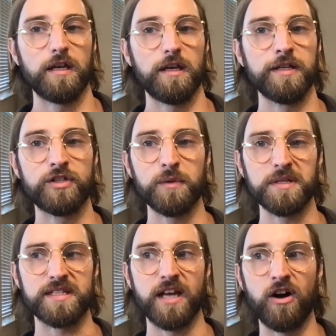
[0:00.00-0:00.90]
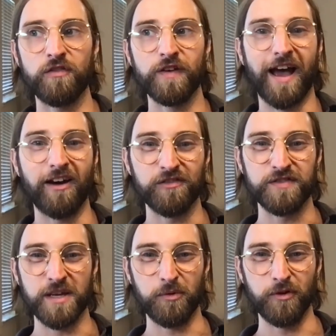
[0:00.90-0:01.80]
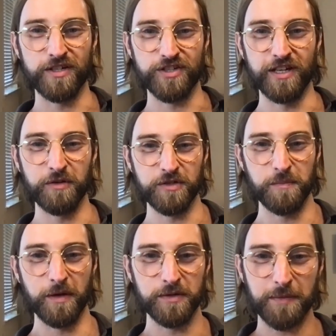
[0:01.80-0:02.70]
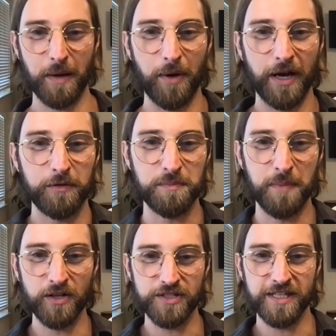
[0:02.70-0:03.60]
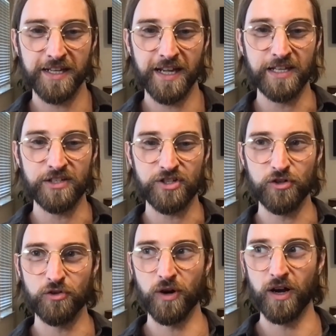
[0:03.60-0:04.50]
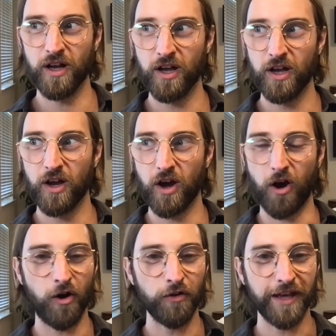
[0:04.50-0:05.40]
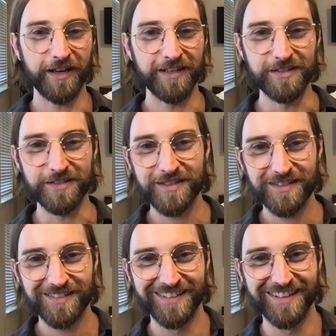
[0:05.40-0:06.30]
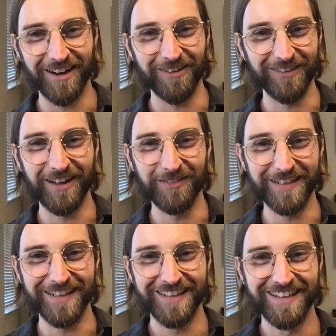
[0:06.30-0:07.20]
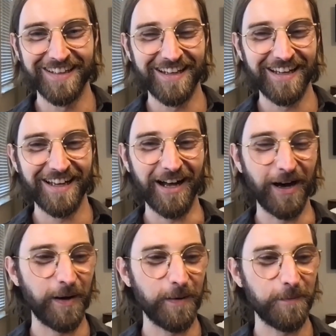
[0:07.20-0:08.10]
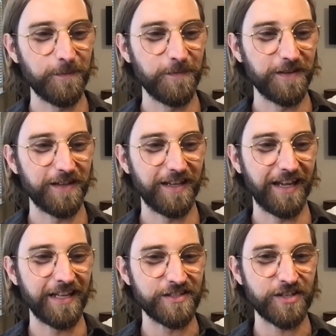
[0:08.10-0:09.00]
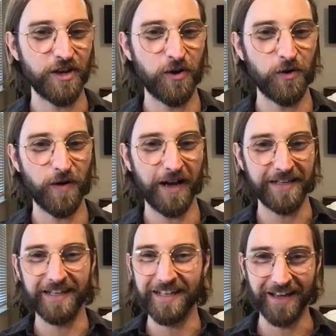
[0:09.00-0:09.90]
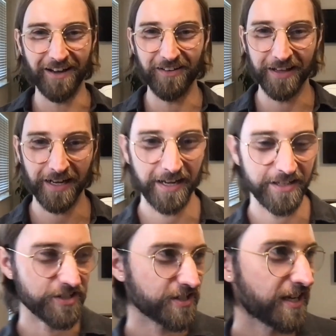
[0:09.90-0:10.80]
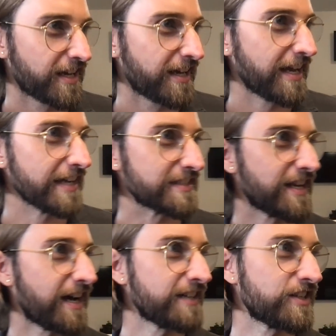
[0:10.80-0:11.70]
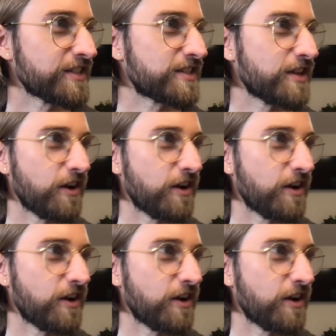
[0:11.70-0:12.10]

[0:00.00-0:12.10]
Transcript: itself and out of separation. It was like my body was melting into all that is around me. And so I get it now. Like I just, it's not just